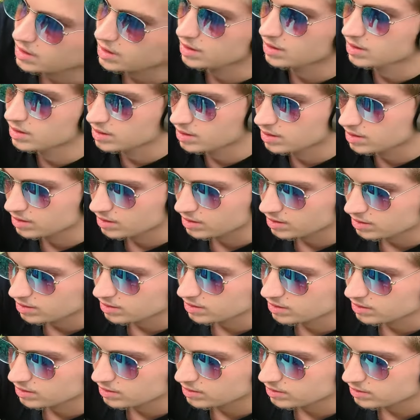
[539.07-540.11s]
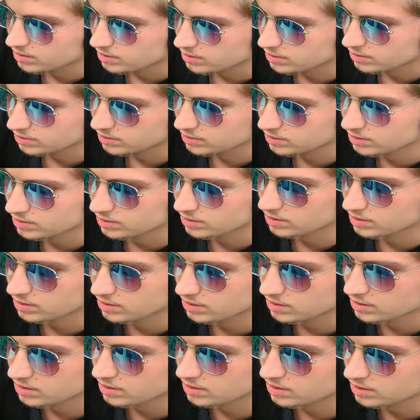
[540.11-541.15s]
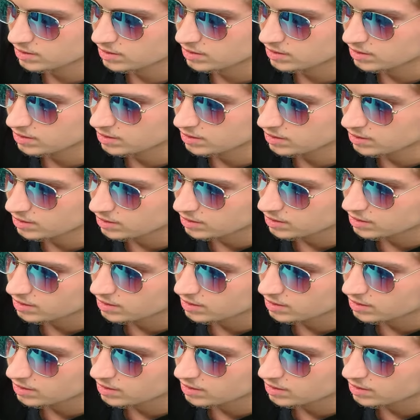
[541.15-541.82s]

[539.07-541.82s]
(silence)